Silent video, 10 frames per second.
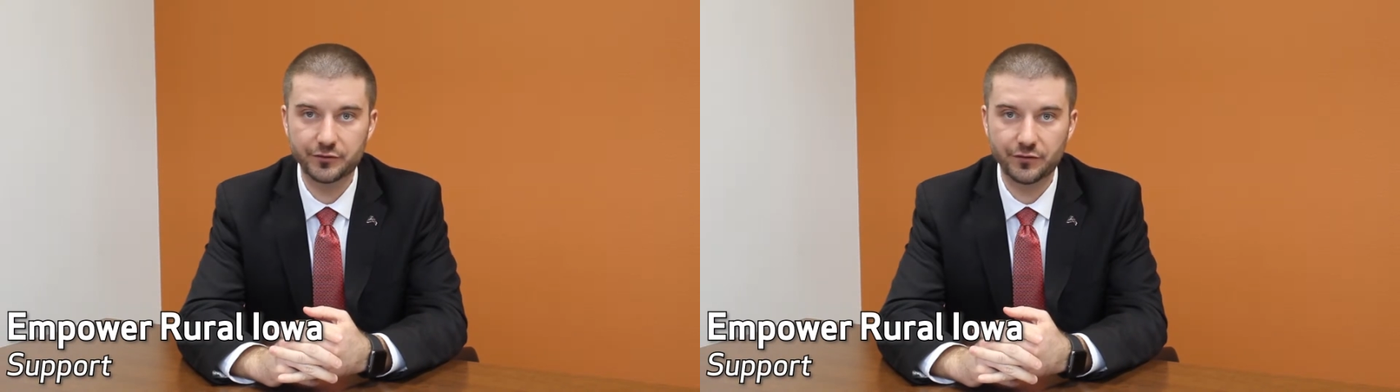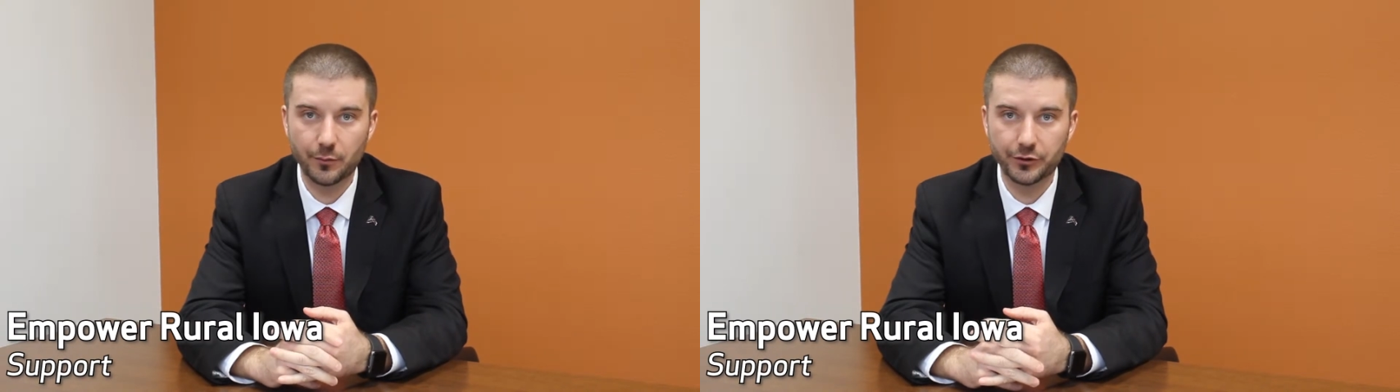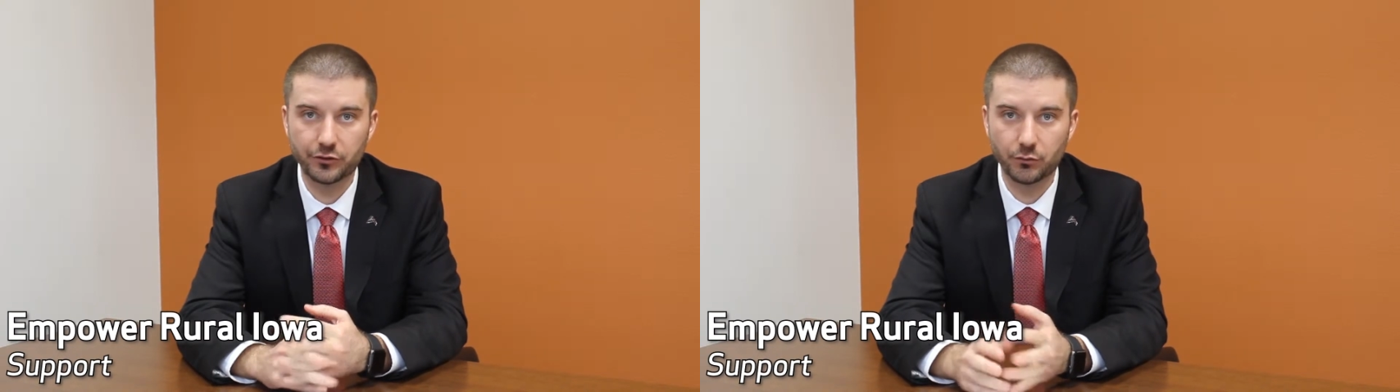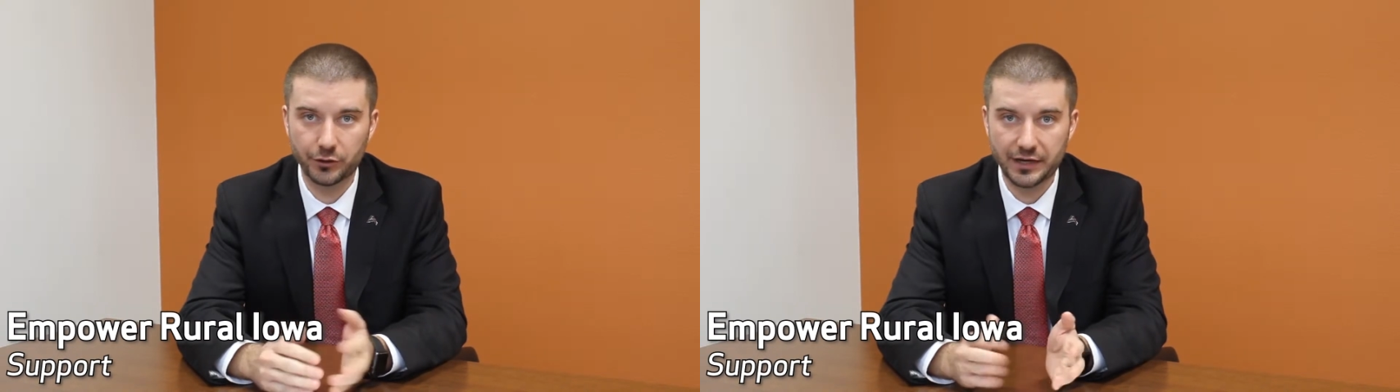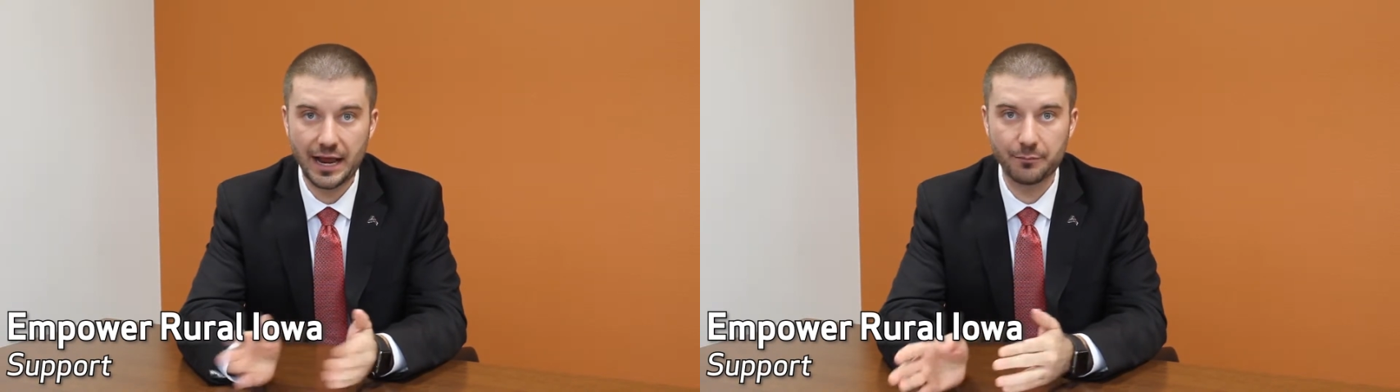Development
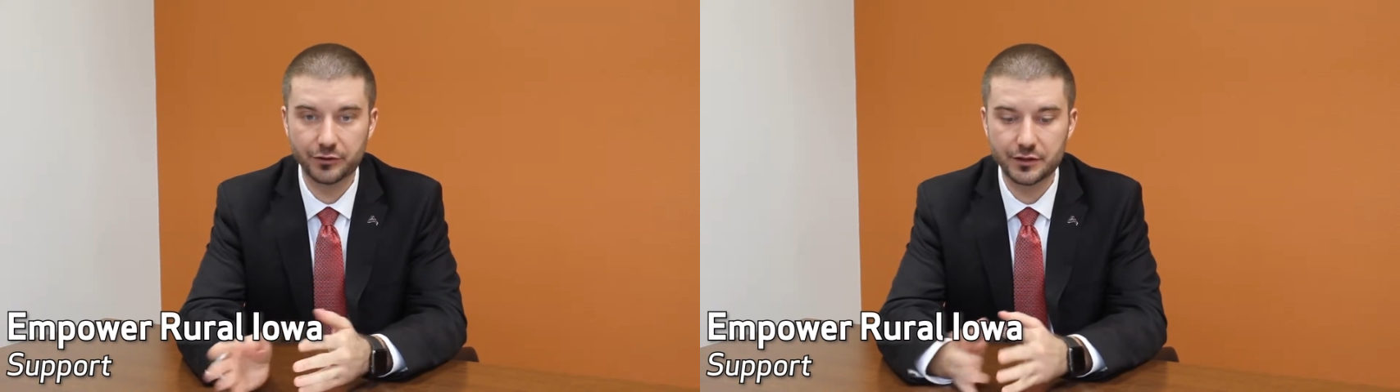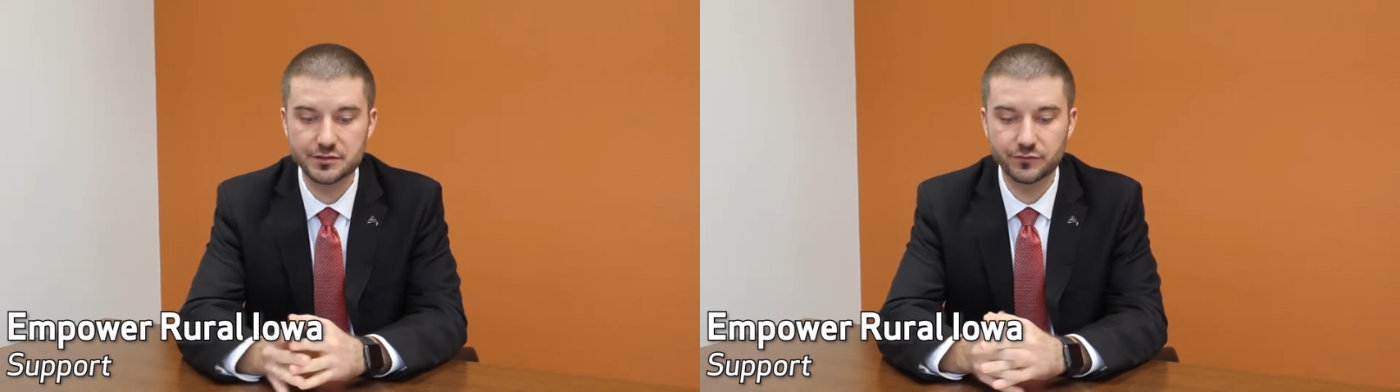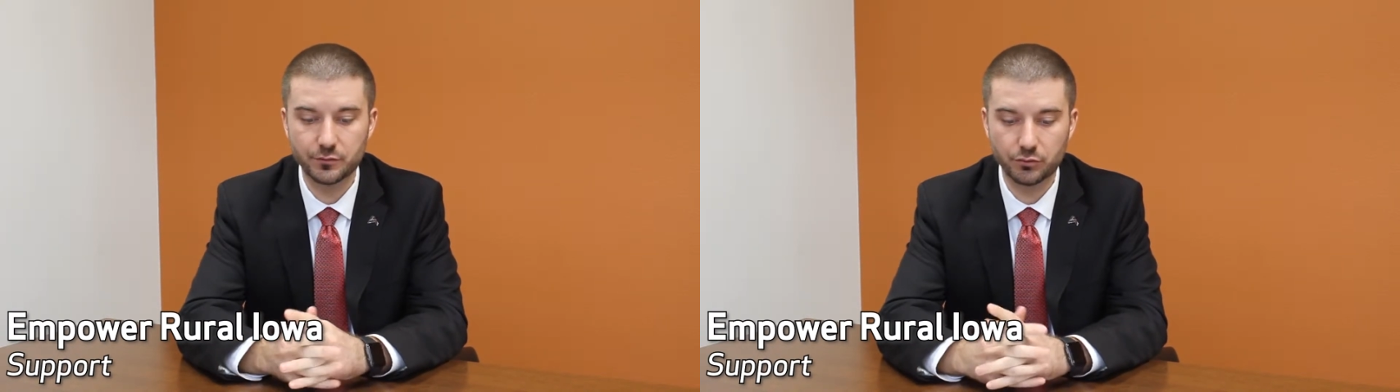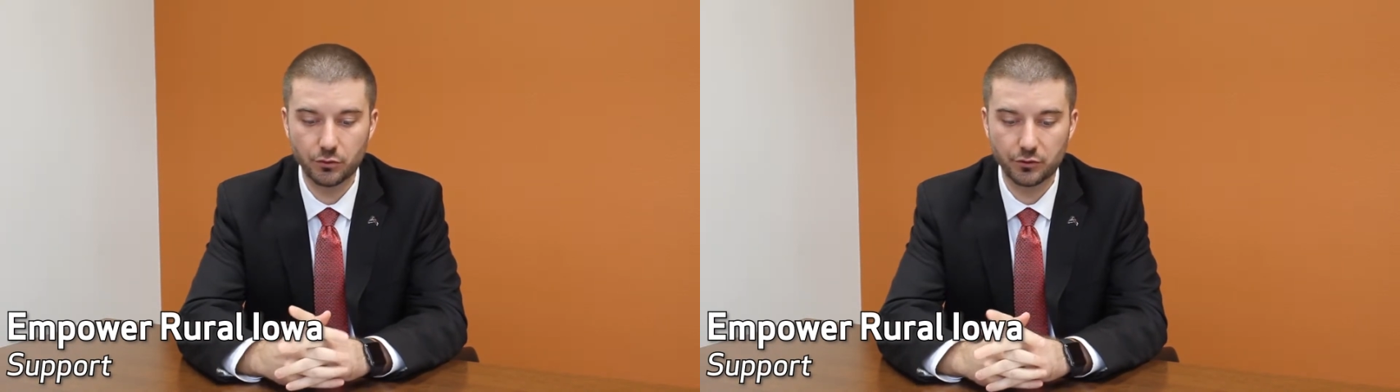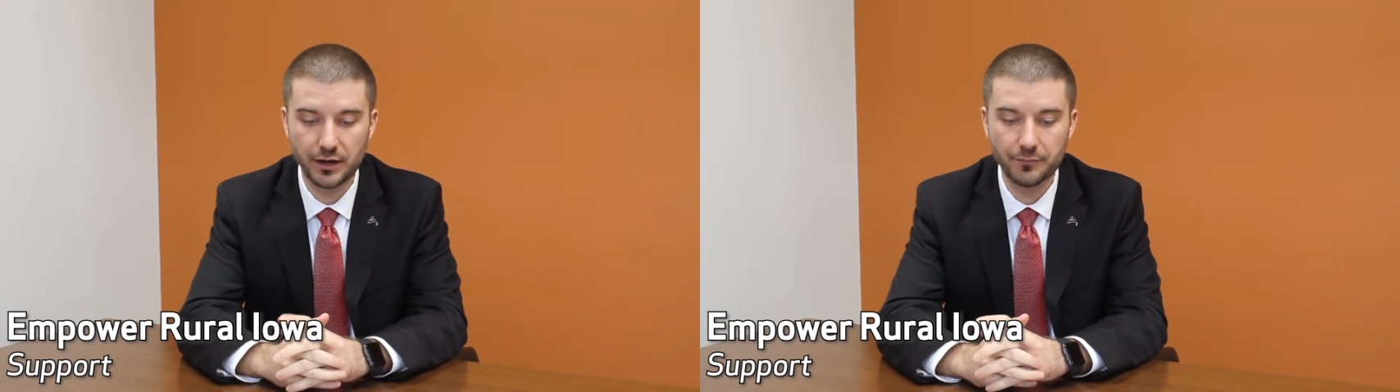Authority and applicants for the
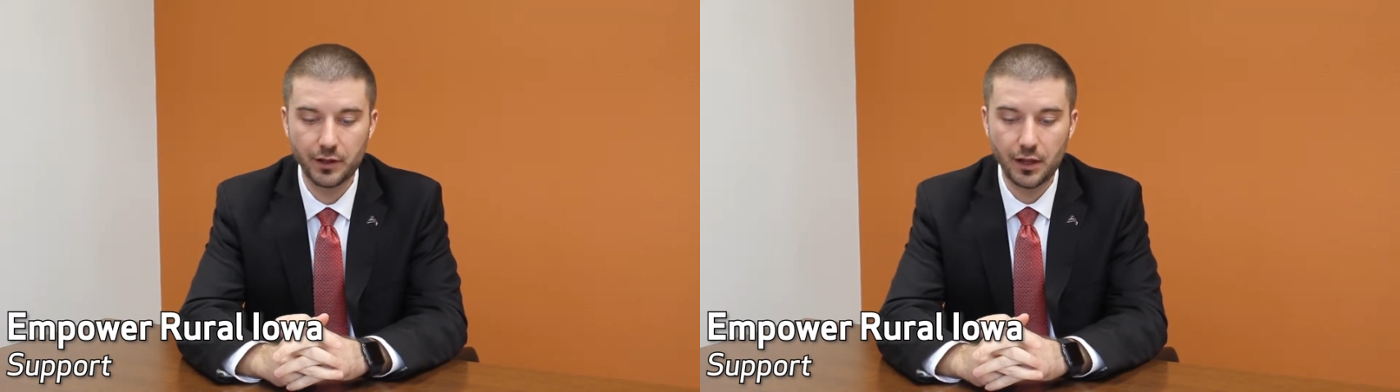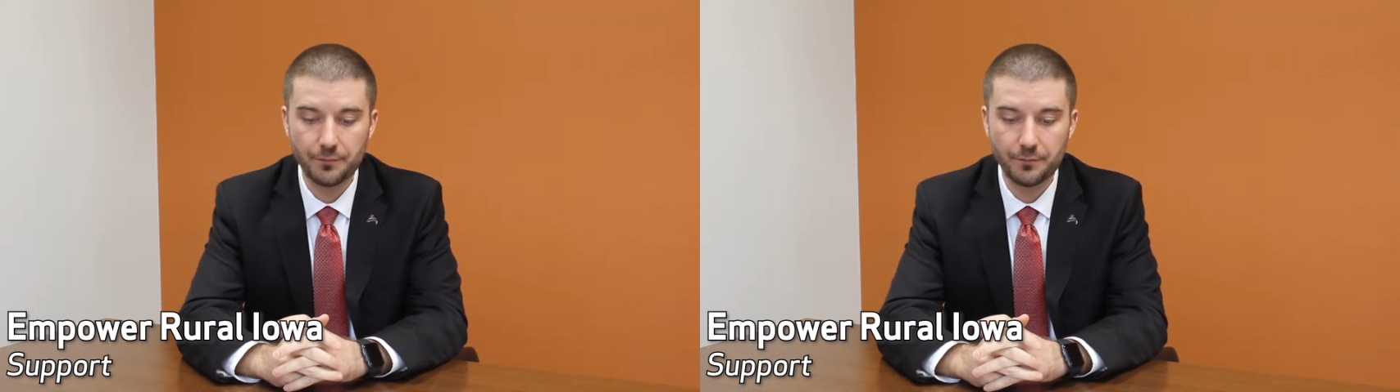program.